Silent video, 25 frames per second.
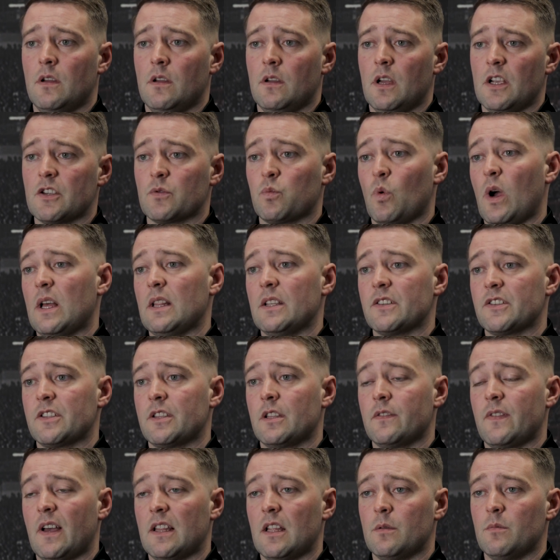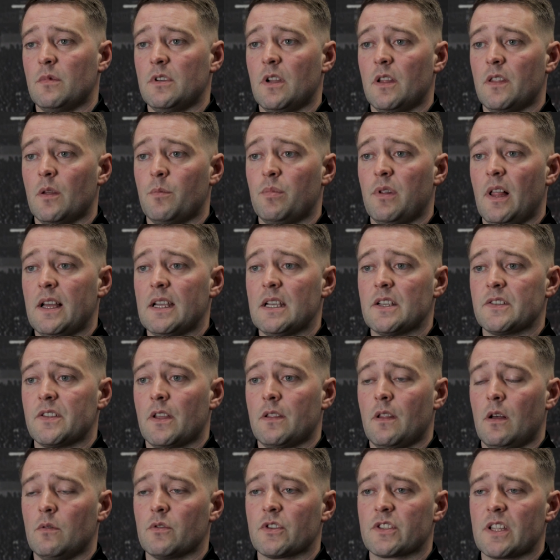as well as the development of the players that
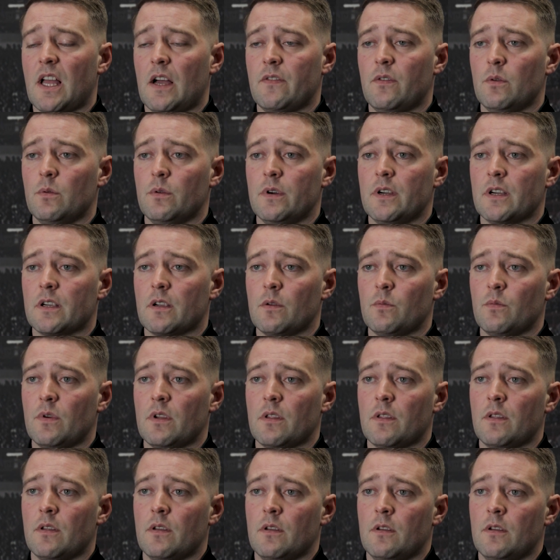those staff are working with.